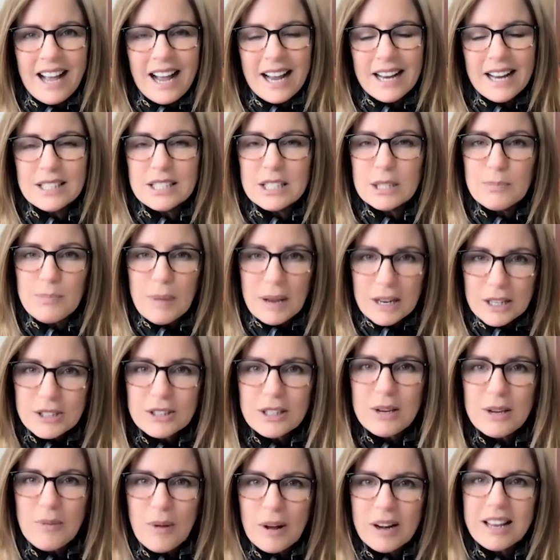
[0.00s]
I
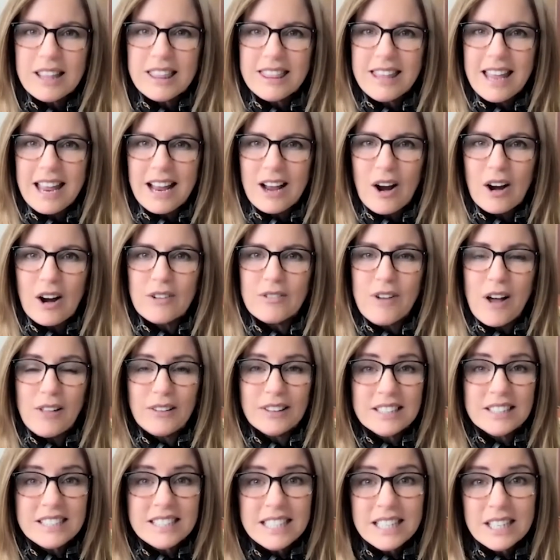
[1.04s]
especially want to thank our
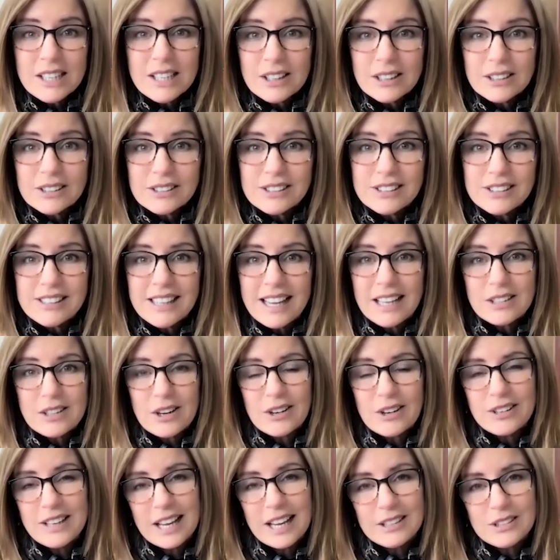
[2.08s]
volunteers and
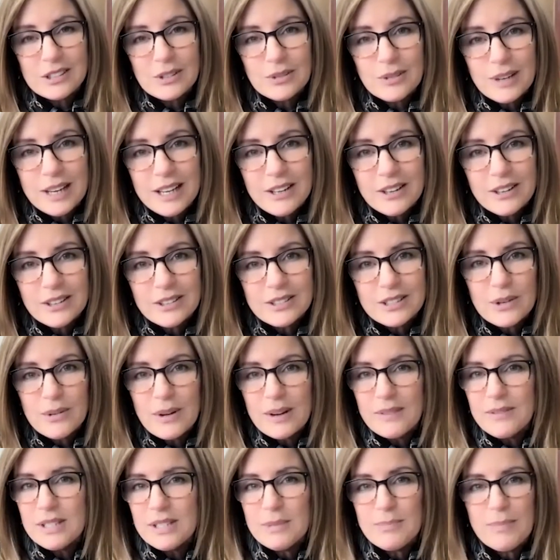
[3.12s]
our guest readers who
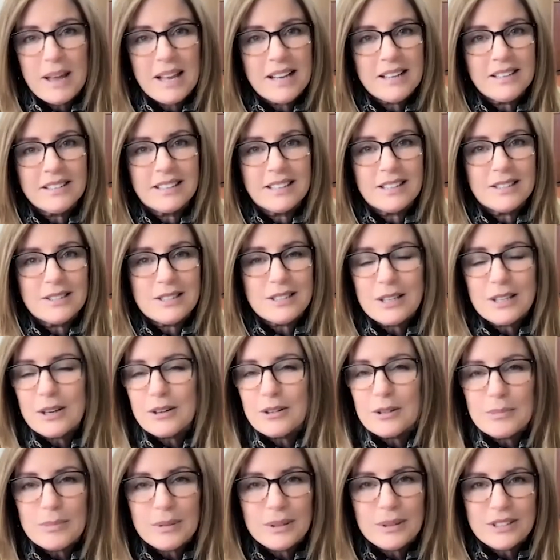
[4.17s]
have spent
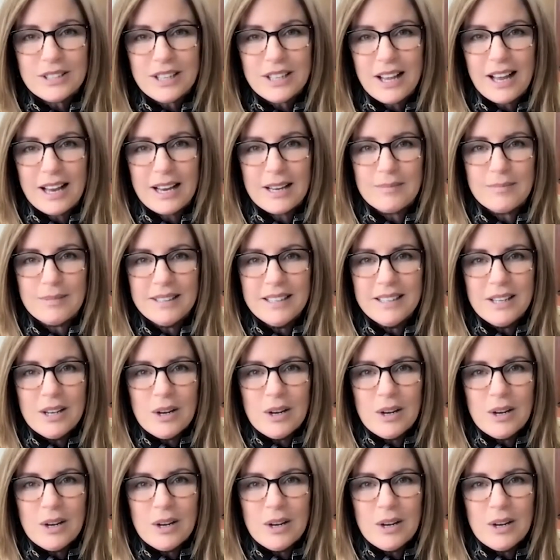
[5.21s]
considerable time